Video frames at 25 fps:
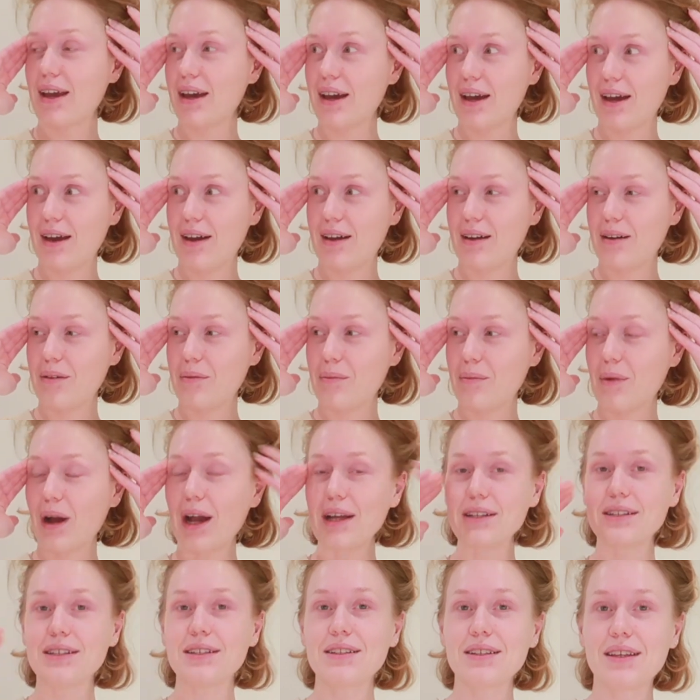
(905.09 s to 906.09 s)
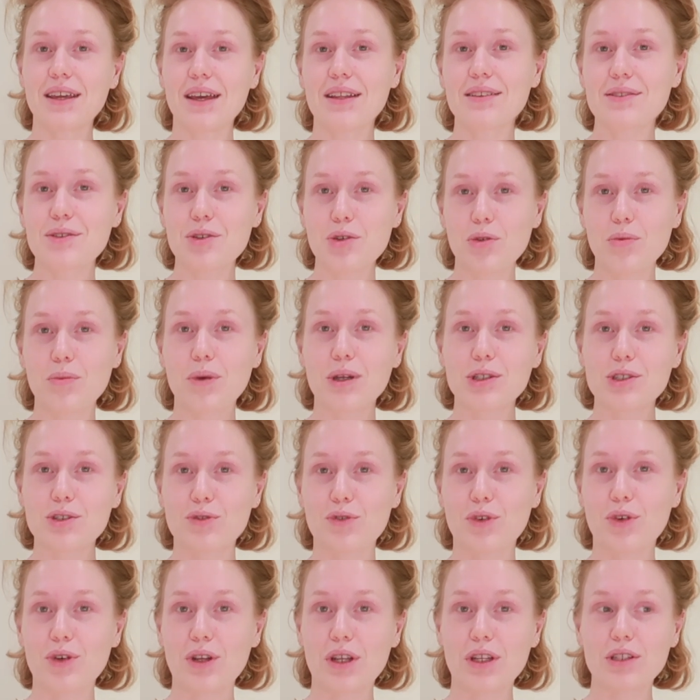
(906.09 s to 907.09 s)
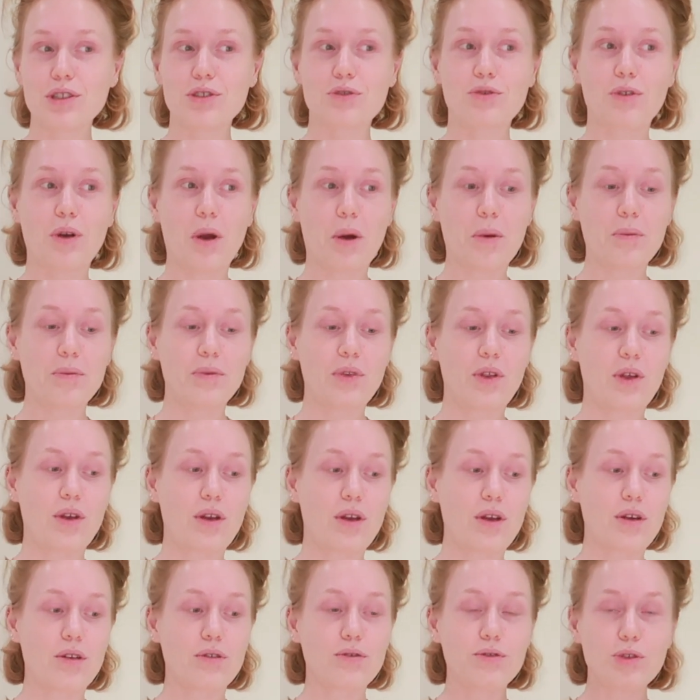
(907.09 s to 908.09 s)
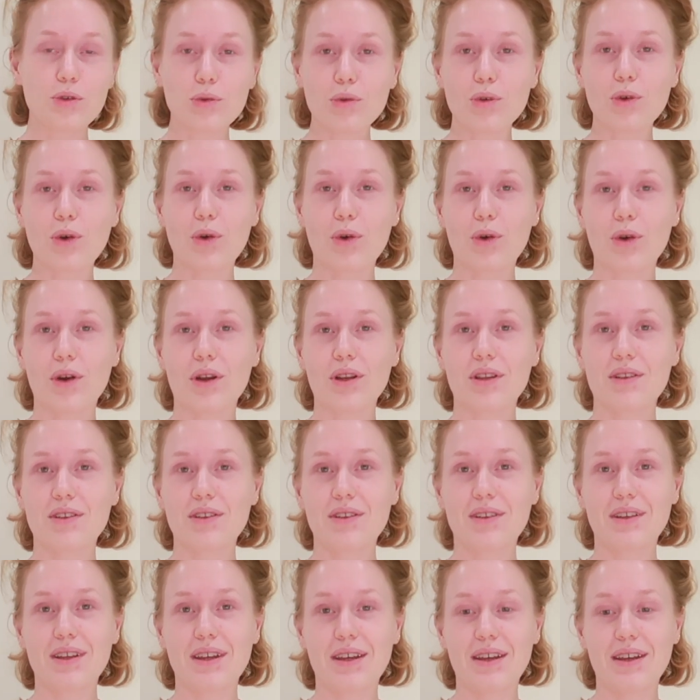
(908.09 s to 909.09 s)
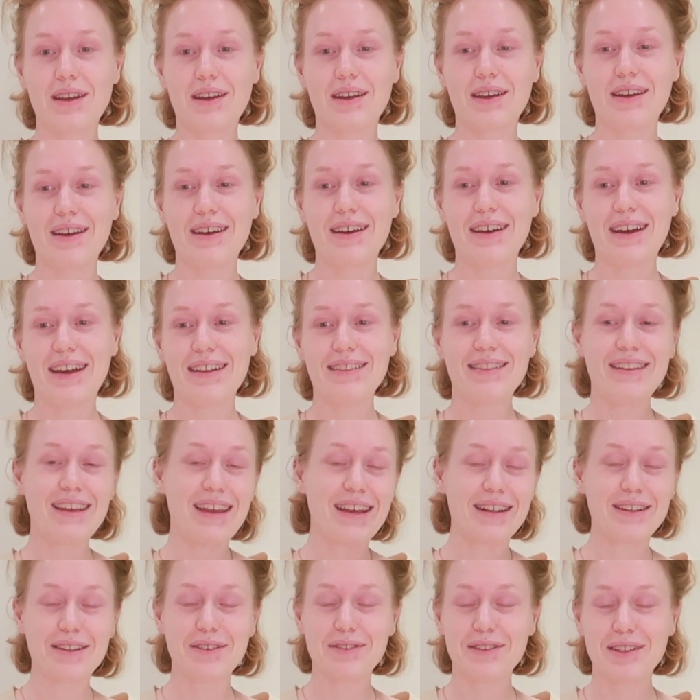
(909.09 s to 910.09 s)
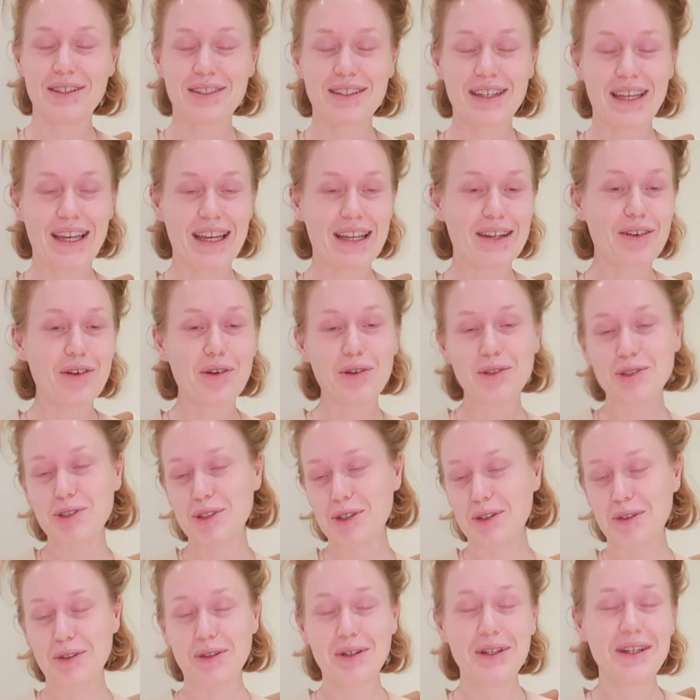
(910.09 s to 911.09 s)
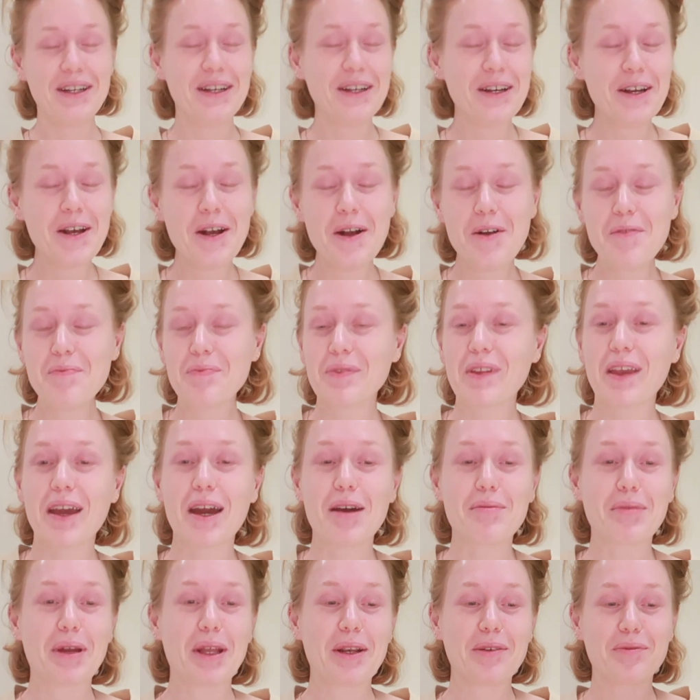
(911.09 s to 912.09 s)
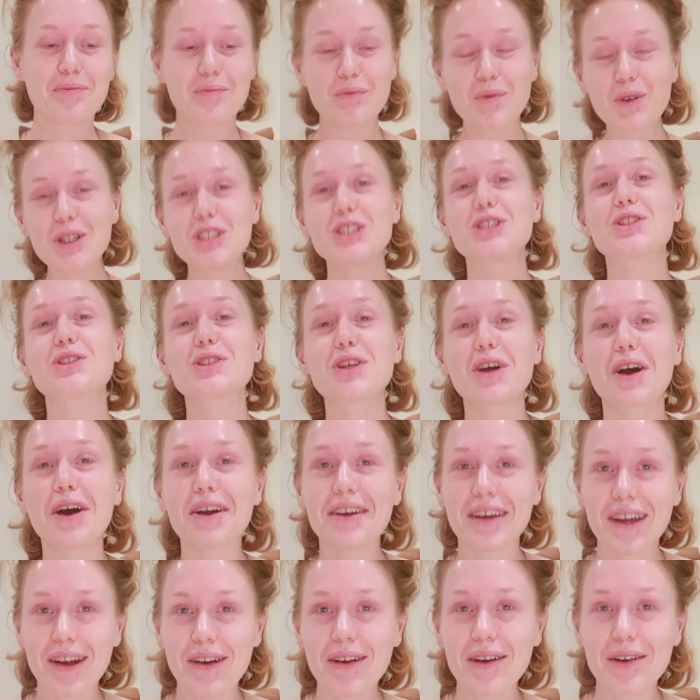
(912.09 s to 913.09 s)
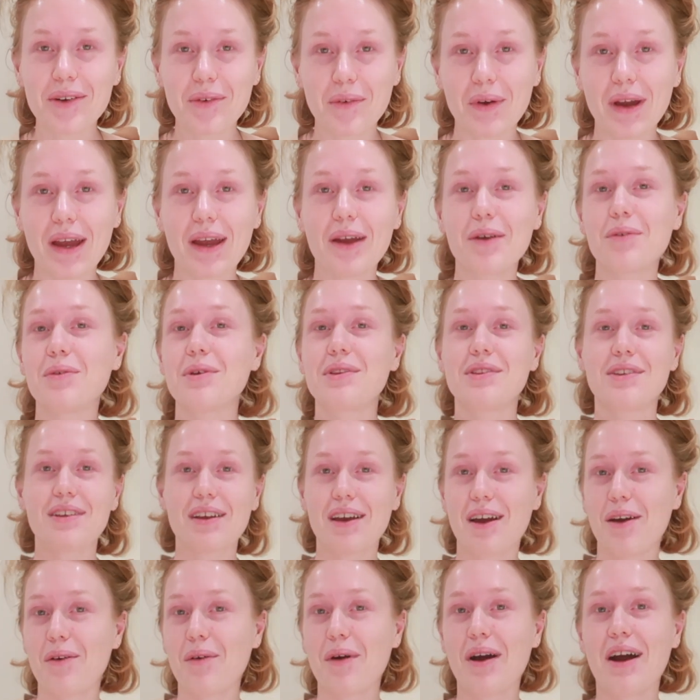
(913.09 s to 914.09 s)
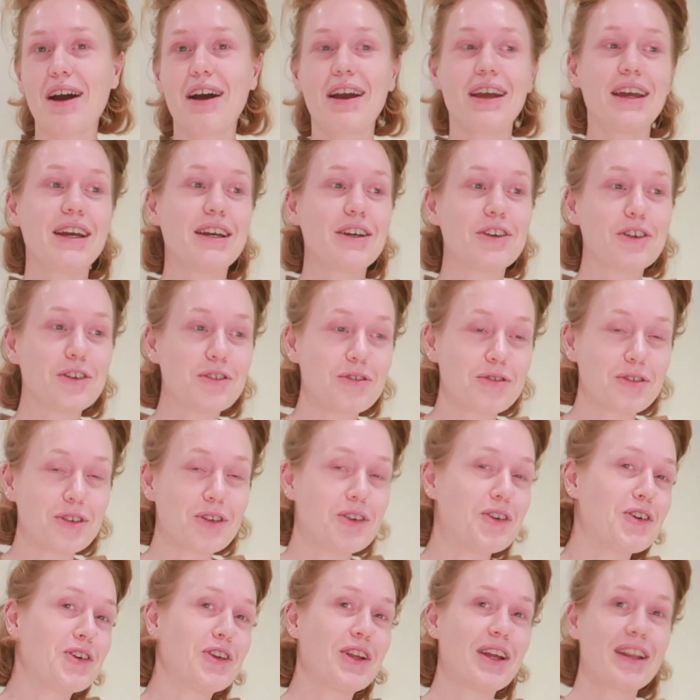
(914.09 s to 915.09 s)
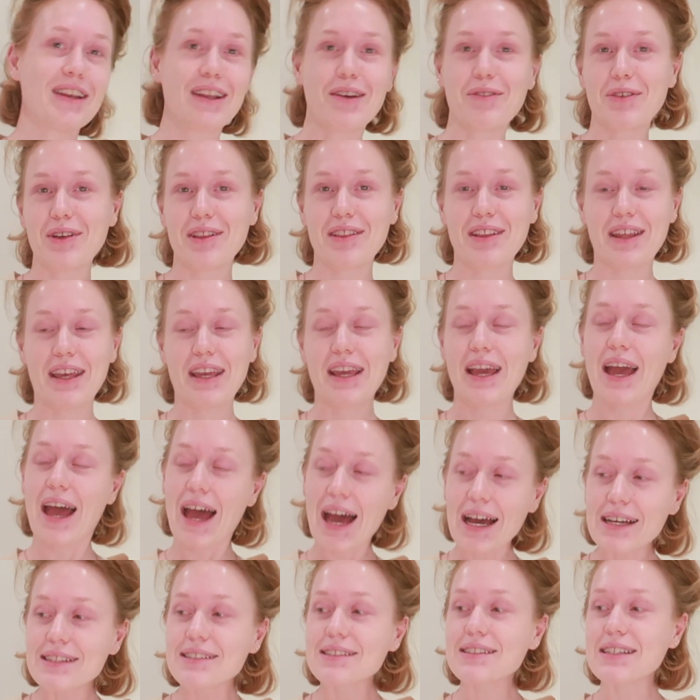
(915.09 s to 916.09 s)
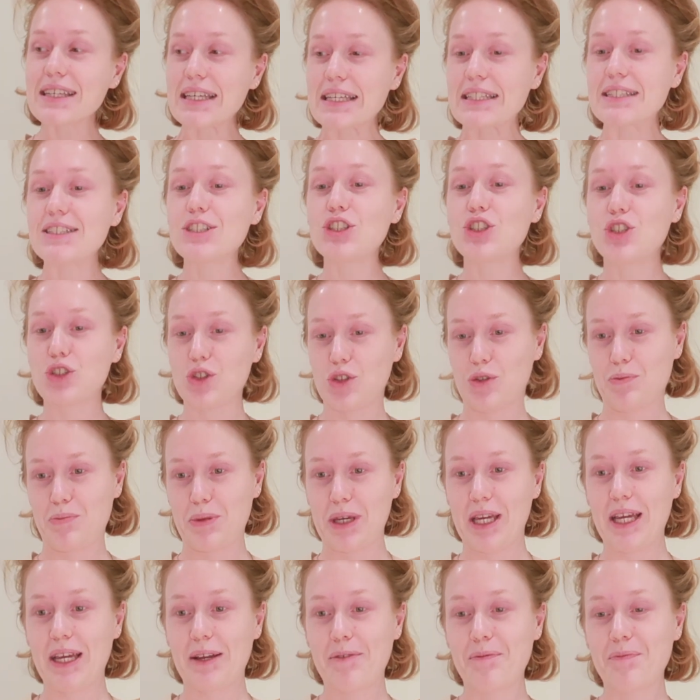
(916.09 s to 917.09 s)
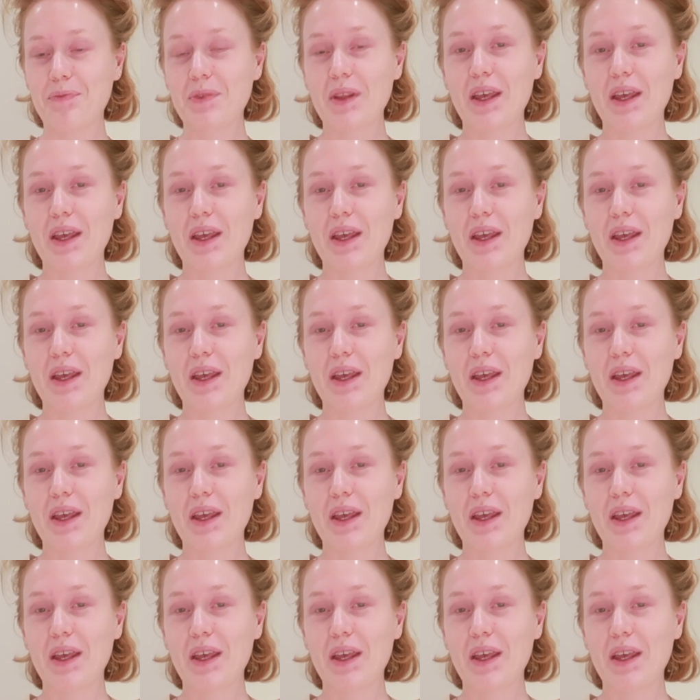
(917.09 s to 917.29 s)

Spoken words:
I didn't get too much footage from the food court at the end of the day, and also, I mean, we just got carried away with DIY and good food and everything, as it should be.